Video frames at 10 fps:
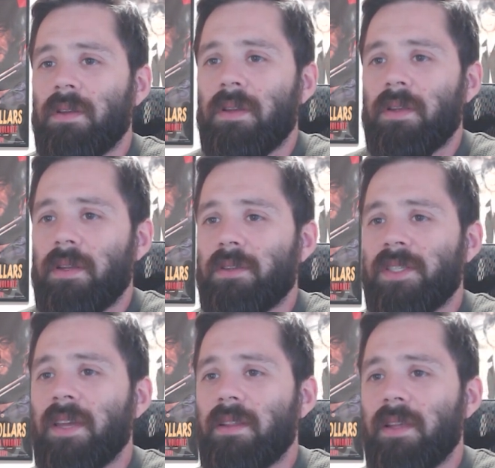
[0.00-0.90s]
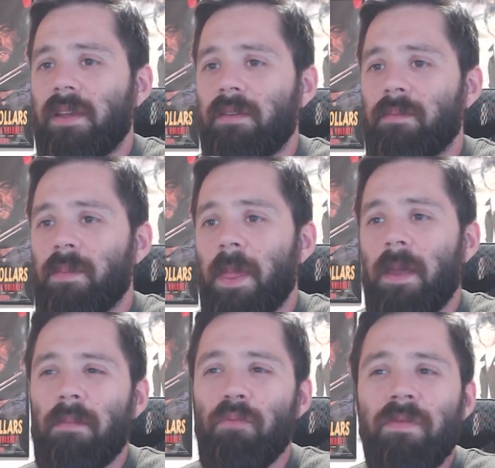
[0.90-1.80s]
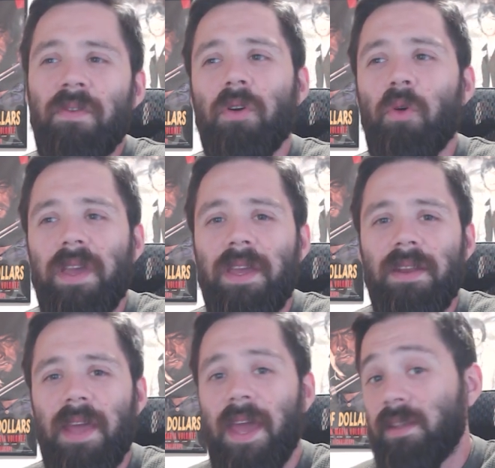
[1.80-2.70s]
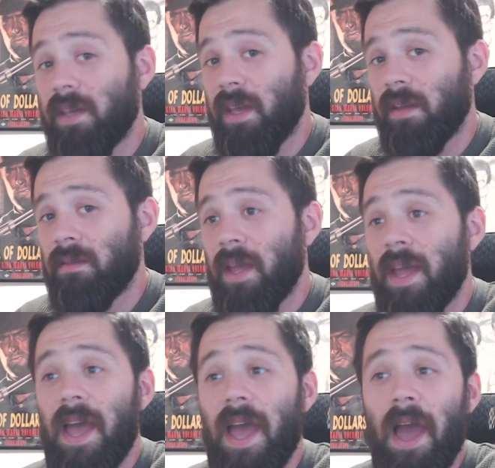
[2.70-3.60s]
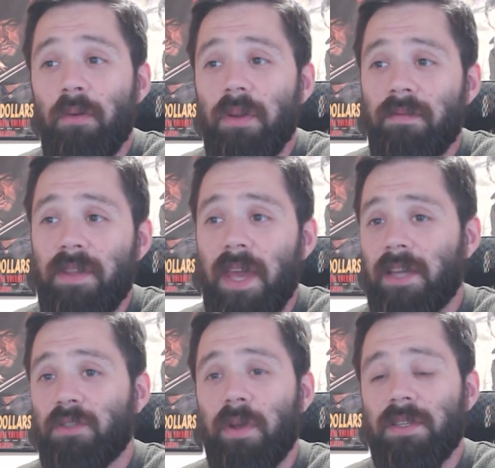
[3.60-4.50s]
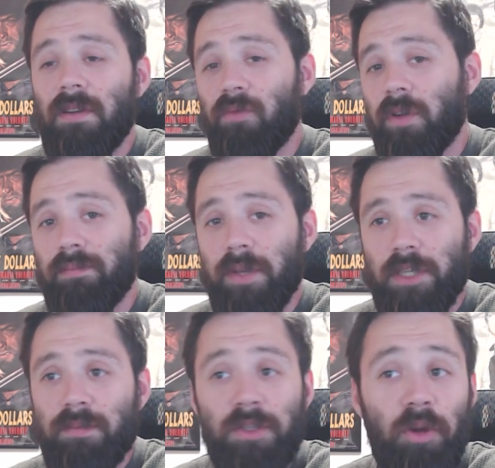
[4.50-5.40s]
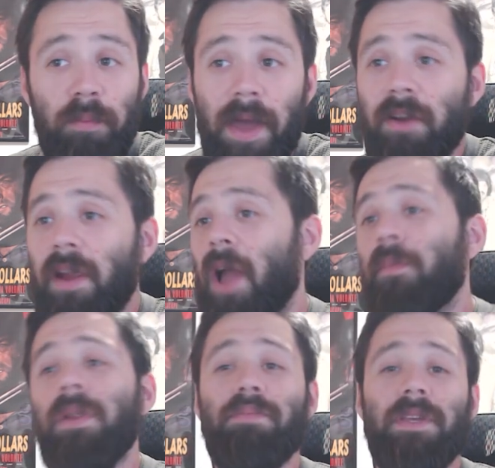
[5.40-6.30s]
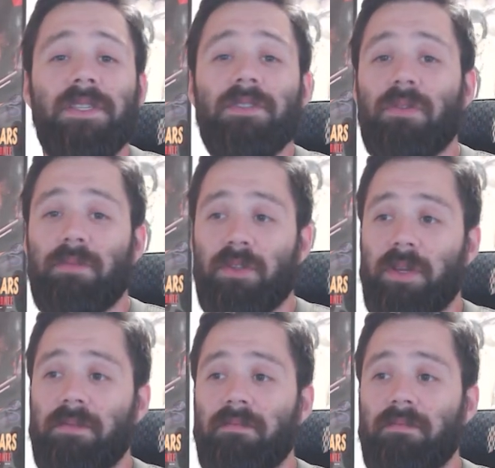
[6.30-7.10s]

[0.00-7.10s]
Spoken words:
Now secondly, move your queen and king out of the x-rays of rooks and bishops, no matter how many pieces are in between.